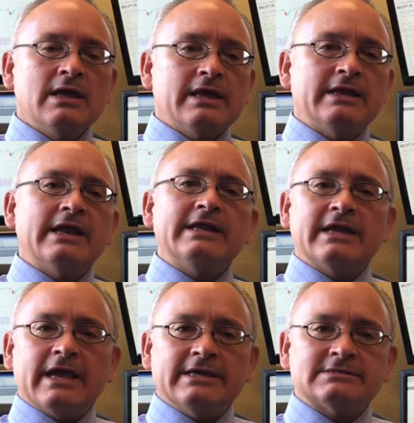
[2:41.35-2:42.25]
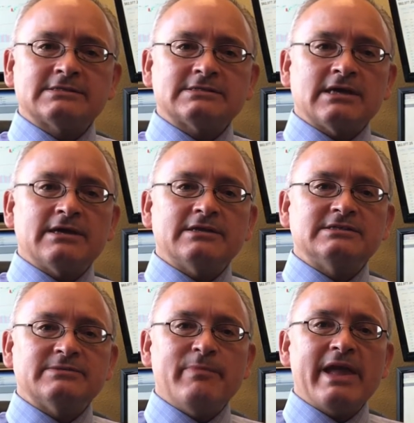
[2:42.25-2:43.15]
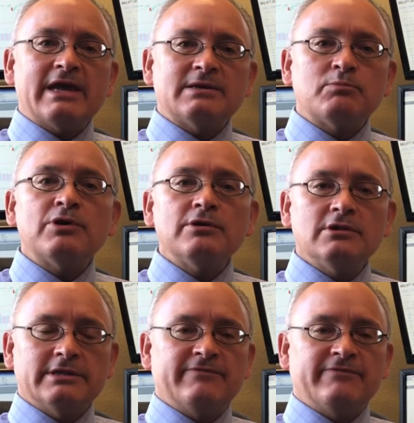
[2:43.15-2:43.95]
In any case, demand pull